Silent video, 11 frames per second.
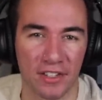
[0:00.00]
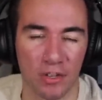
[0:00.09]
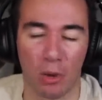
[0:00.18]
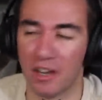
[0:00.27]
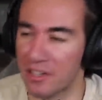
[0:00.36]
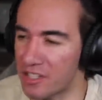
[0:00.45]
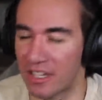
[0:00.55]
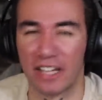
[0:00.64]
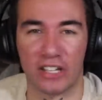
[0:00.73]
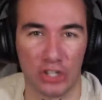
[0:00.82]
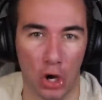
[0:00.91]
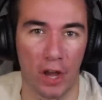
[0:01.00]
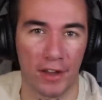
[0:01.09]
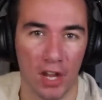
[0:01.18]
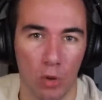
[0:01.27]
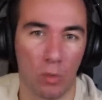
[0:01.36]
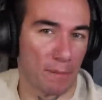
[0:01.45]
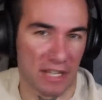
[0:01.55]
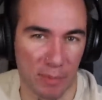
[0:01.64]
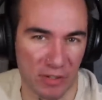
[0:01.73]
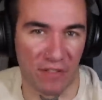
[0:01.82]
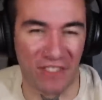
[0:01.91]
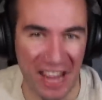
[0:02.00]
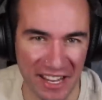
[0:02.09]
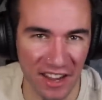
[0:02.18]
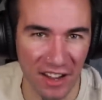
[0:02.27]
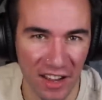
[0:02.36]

You wanna dislike it, good. What, am I supposed to fake it?